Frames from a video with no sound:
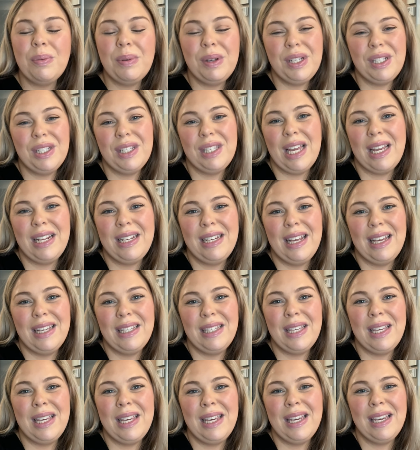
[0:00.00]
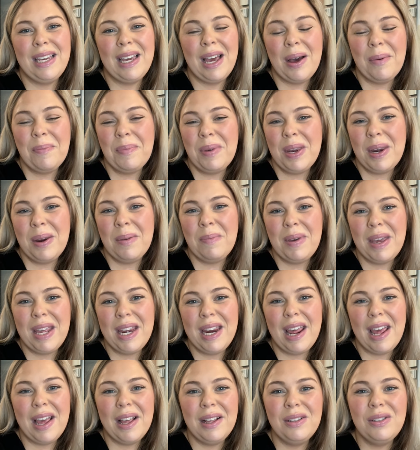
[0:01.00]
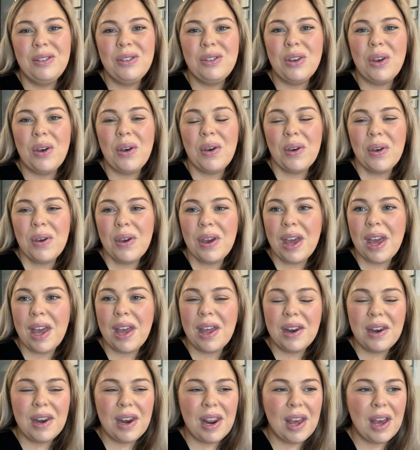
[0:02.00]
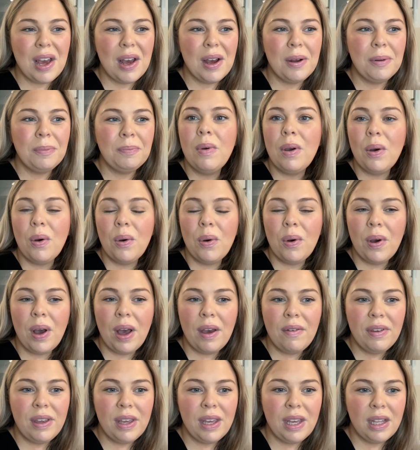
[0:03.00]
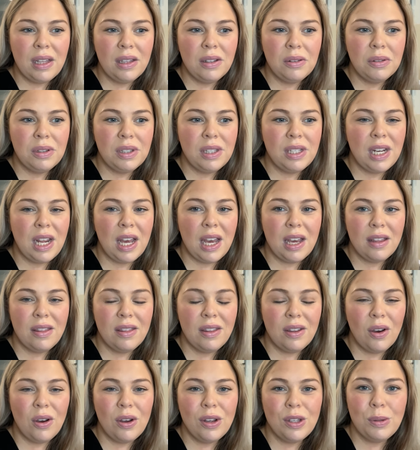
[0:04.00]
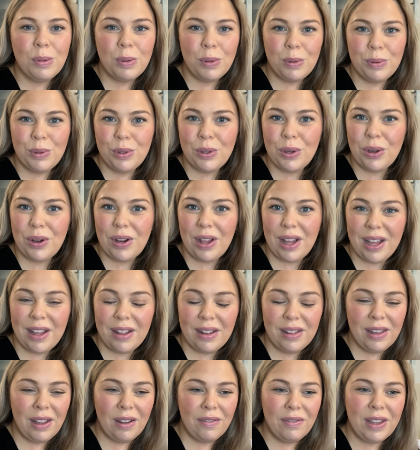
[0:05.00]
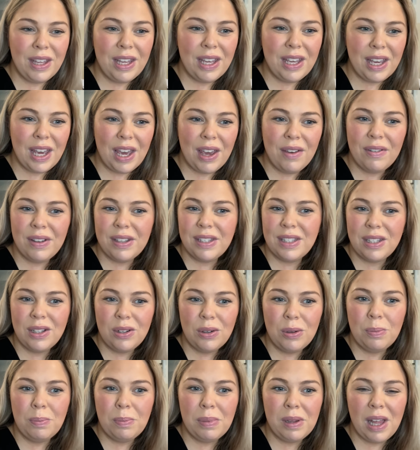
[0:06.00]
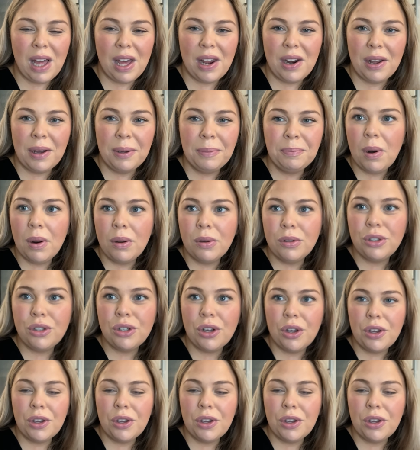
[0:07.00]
we just had Daisy come in and meet Enzo and now we're all having a little snack. The hospital was so lovely and gave us a little platter. I'll show